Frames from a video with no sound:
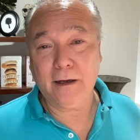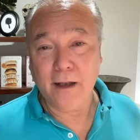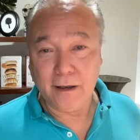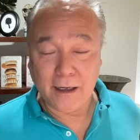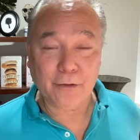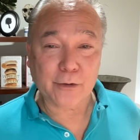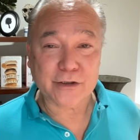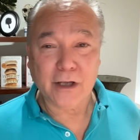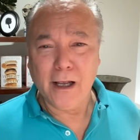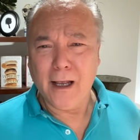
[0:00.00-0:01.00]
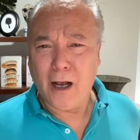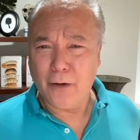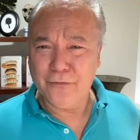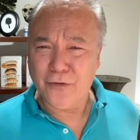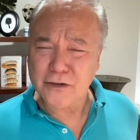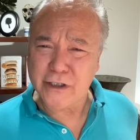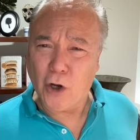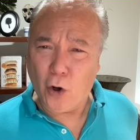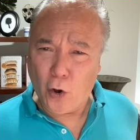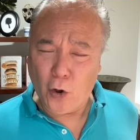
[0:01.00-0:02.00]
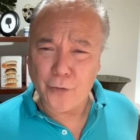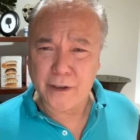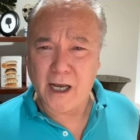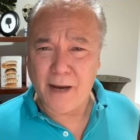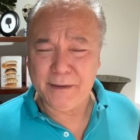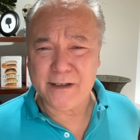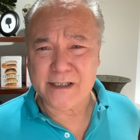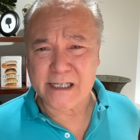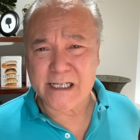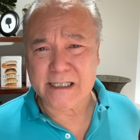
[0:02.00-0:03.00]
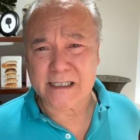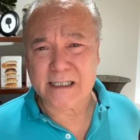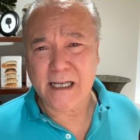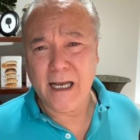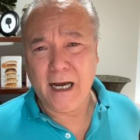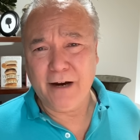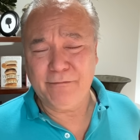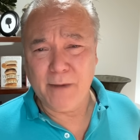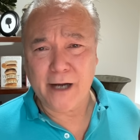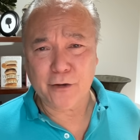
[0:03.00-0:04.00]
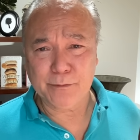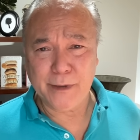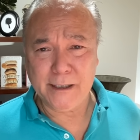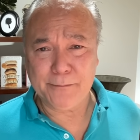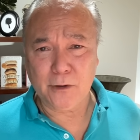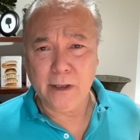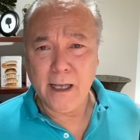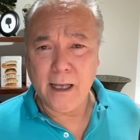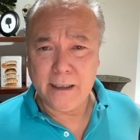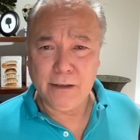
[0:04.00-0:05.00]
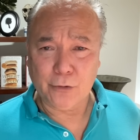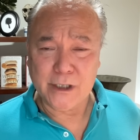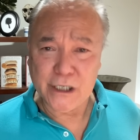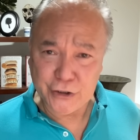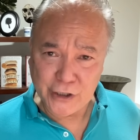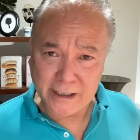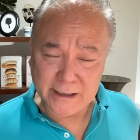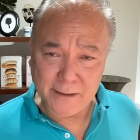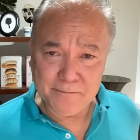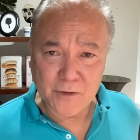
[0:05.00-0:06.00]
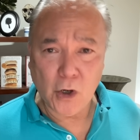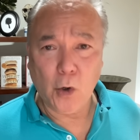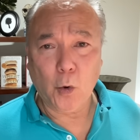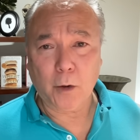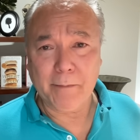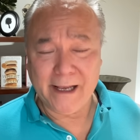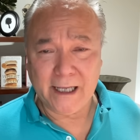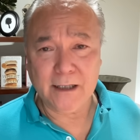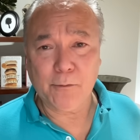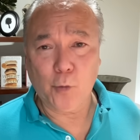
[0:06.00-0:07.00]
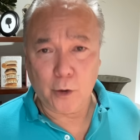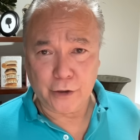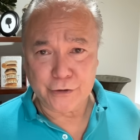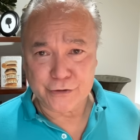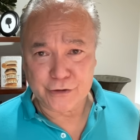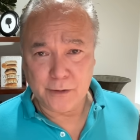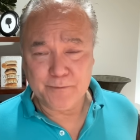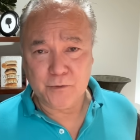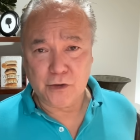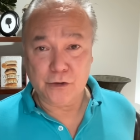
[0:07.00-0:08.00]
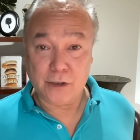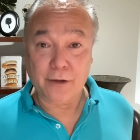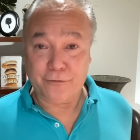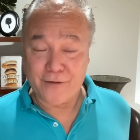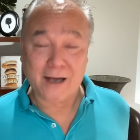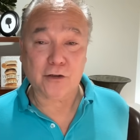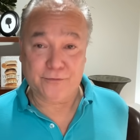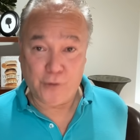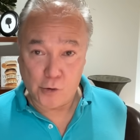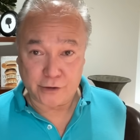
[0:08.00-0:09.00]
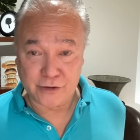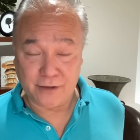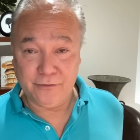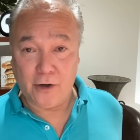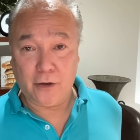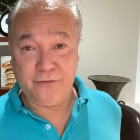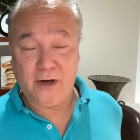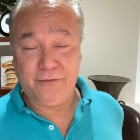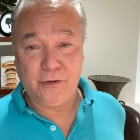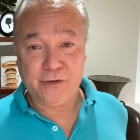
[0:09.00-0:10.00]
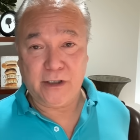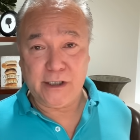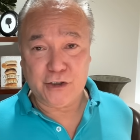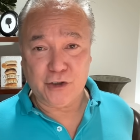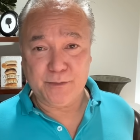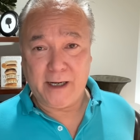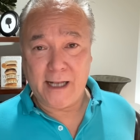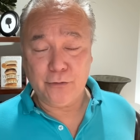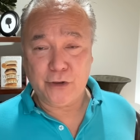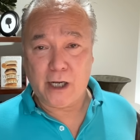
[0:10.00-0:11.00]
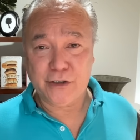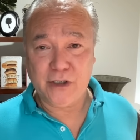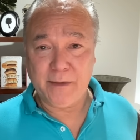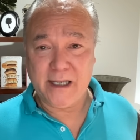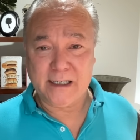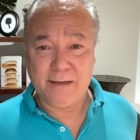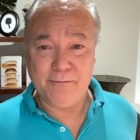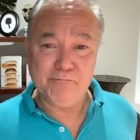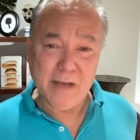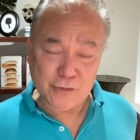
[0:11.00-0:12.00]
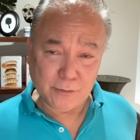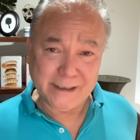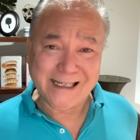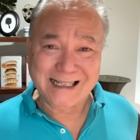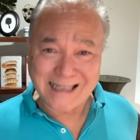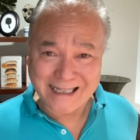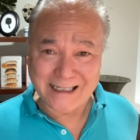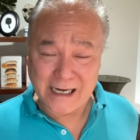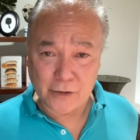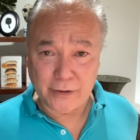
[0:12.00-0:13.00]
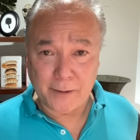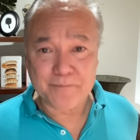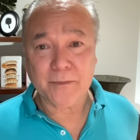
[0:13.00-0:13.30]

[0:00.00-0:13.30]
In other words, virtually all the common diseases of modern people, either initiating them or making them worse. So there's other factors, of course, that are involved in those conditions, but endotoxemia is a miserably neglected area